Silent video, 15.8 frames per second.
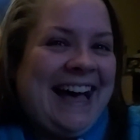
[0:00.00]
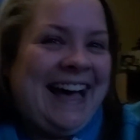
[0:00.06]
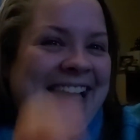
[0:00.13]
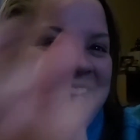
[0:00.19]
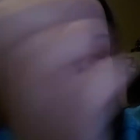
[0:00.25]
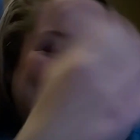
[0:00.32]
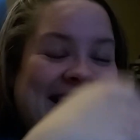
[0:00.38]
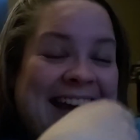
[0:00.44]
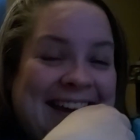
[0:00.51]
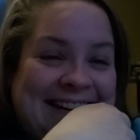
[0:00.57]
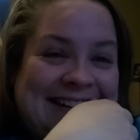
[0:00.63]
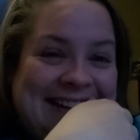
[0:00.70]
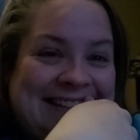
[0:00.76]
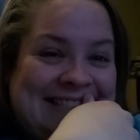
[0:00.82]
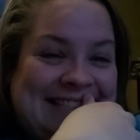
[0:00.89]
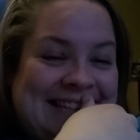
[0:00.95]
I
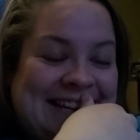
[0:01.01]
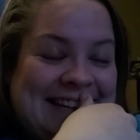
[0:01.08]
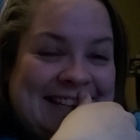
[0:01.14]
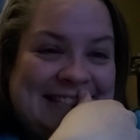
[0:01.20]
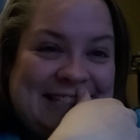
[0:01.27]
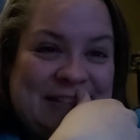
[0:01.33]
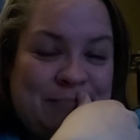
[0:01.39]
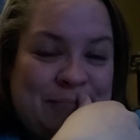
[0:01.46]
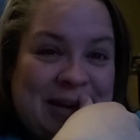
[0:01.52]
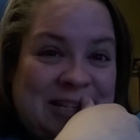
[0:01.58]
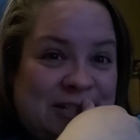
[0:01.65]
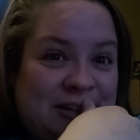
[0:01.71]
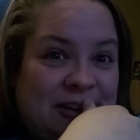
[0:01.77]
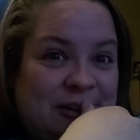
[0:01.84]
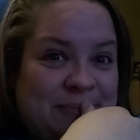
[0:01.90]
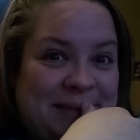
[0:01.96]
again, it's not because he meant
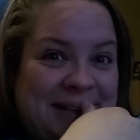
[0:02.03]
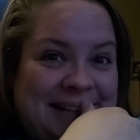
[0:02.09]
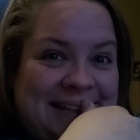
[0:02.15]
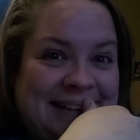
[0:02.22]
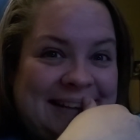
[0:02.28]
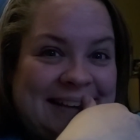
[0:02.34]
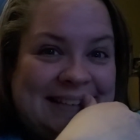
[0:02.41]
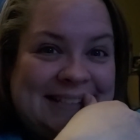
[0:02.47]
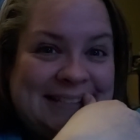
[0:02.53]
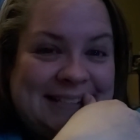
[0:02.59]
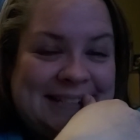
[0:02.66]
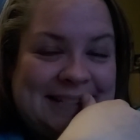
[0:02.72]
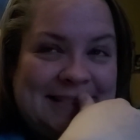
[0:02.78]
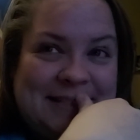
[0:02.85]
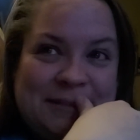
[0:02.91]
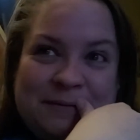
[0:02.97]
to hurt me. It's
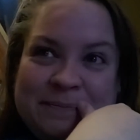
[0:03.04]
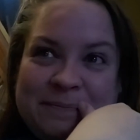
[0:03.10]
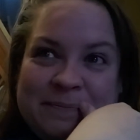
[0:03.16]
just